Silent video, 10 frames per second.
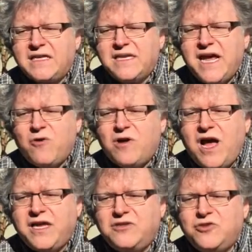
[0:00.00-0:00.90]
Now,
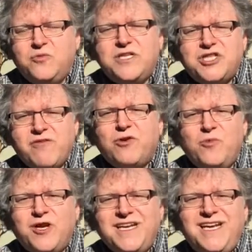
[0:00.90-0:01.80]
I do wish
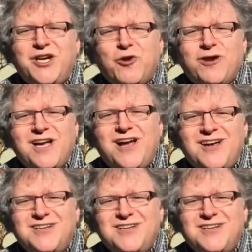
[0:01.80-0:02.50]
everyone here